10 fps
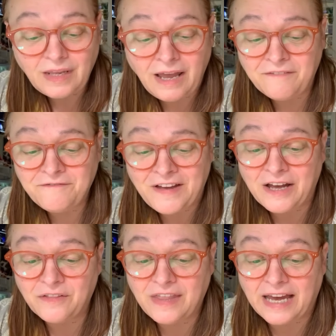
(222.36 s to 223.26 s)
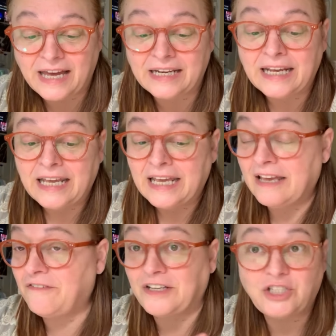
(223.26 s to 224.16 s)
I found that
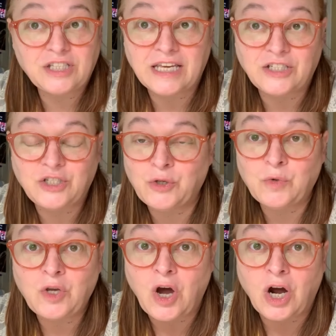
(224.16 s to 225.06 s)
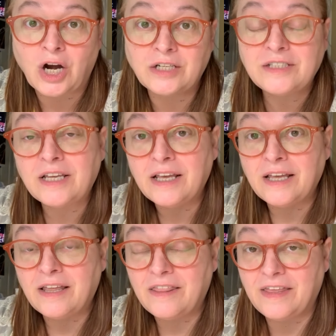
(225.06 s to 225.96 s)
if I just get 2 yards,
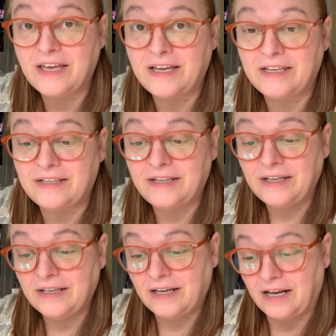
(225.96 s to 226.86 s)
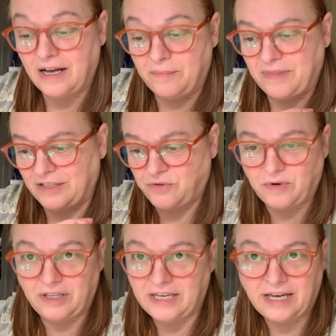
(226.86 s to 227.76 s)
then that's
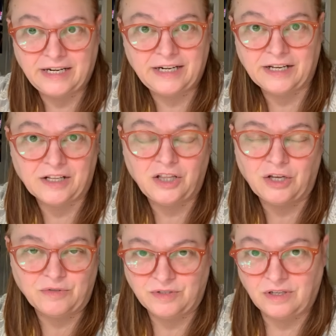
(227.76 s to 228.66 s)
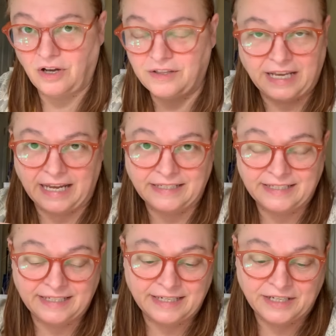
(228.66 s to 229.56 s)
really cutting it close on the
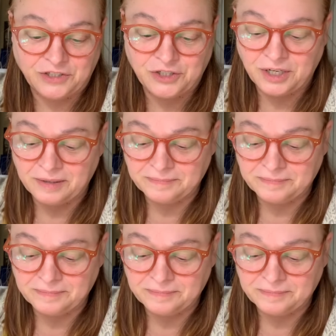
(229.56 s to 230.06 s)
18-inch.